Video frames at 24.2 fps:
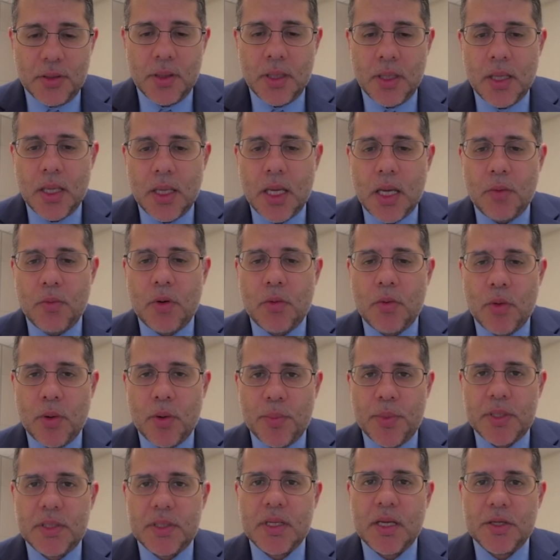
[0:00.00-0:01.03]
And what we're
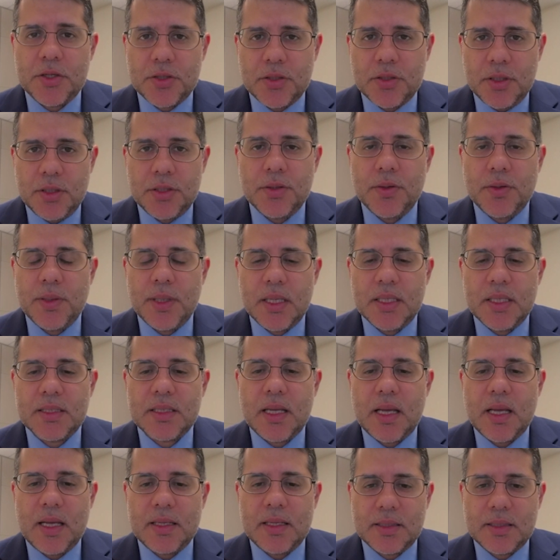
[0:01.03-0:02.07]
potentially doing is
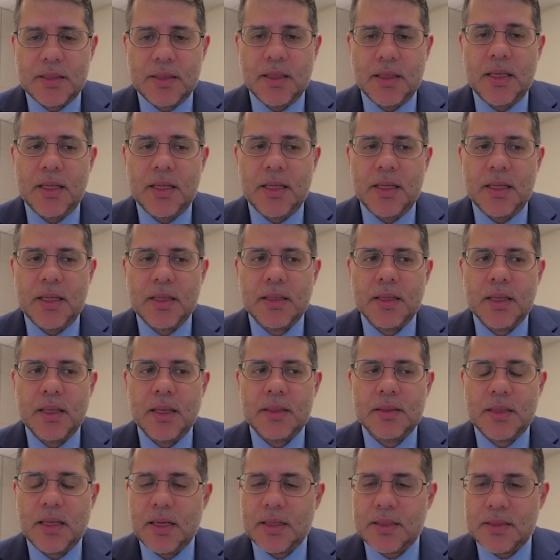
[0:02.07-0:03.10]
escalating
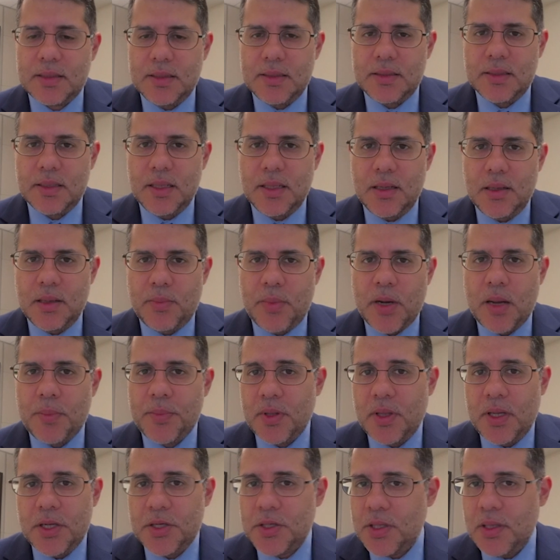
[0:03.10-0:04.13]
toxicity in a
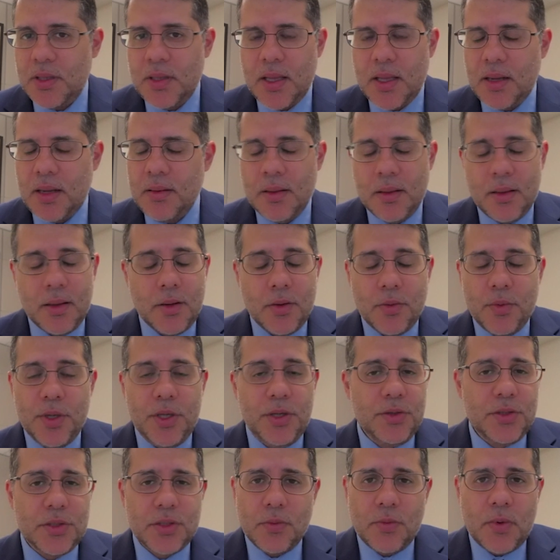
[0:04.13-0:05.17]
population that we
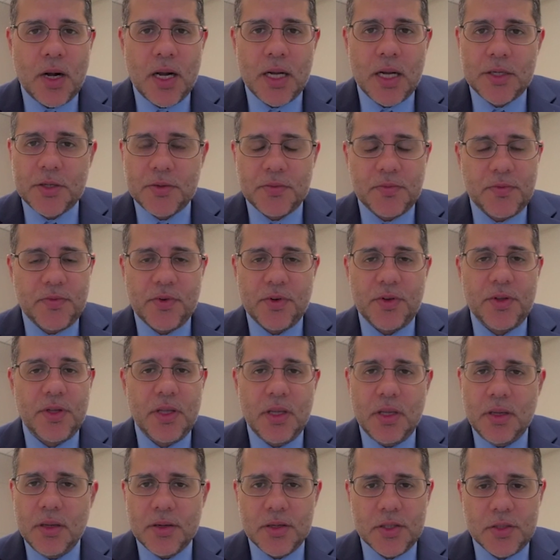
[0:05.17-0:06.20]
used to watch for
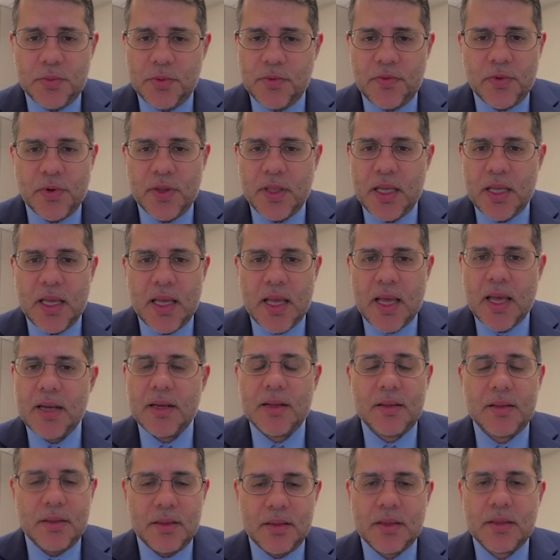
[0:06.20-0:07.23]
years before they
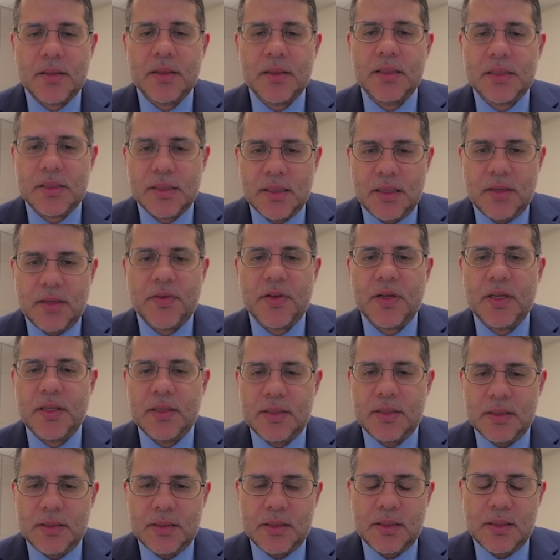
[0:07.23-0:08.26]
had clinically
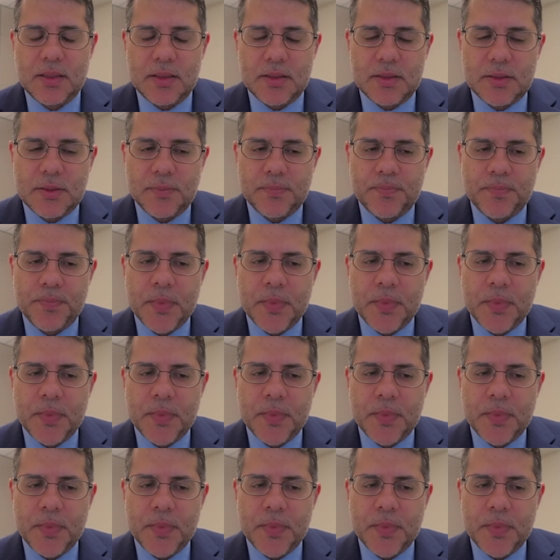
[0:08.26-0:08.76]
significant disease.